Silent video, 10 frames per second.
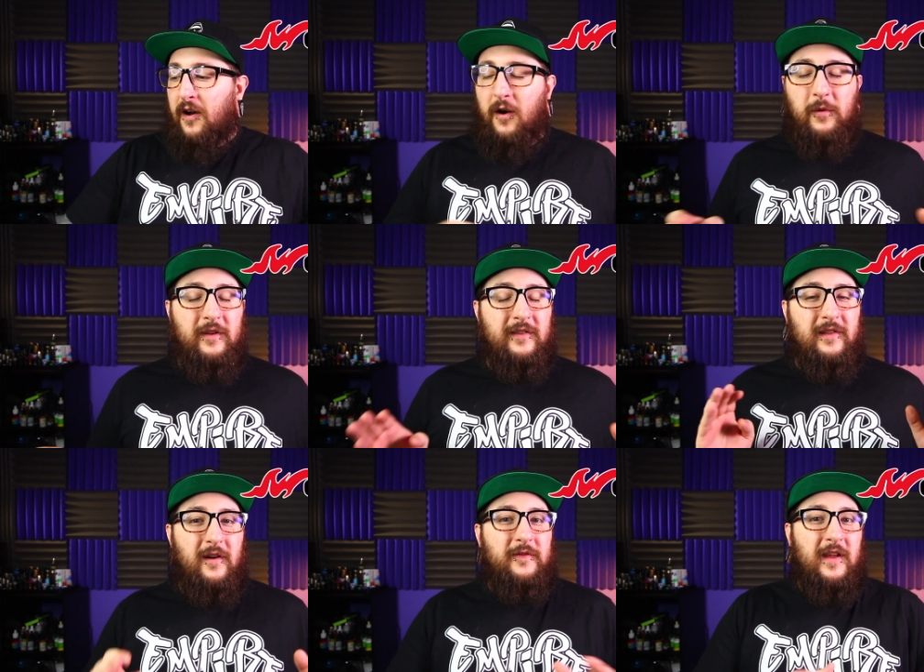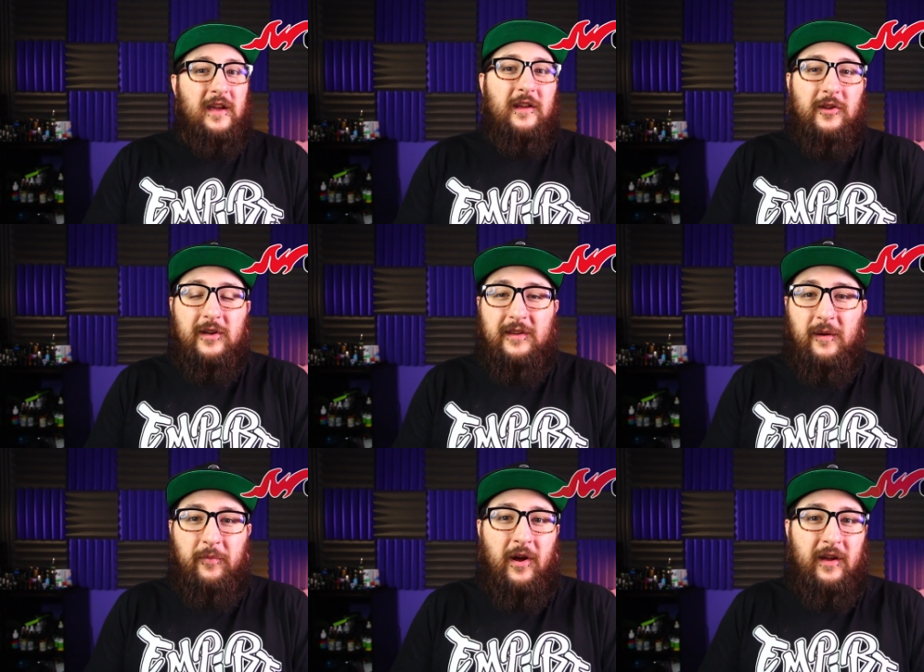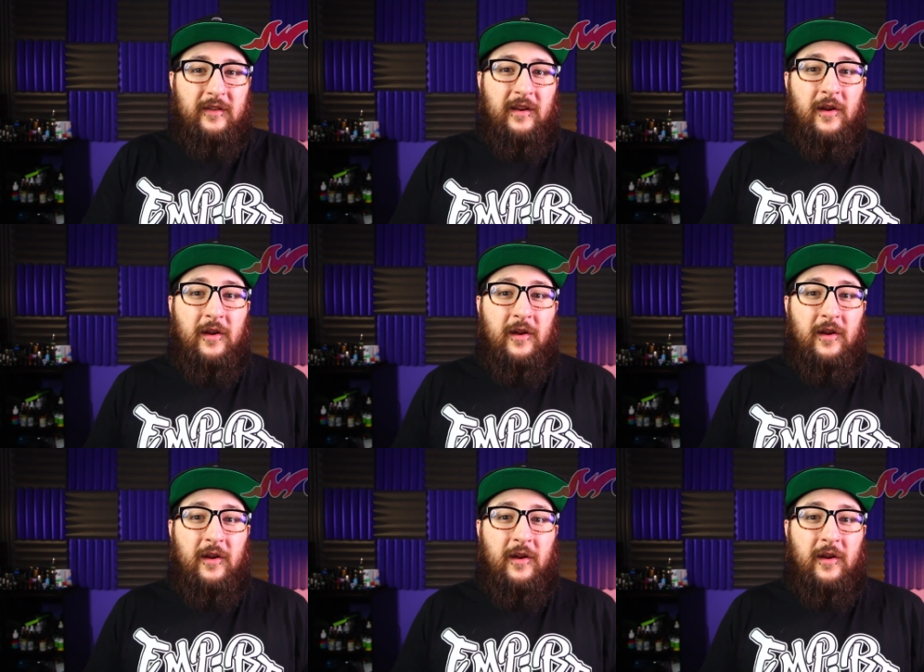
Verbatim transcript: Always love taking a look at their products,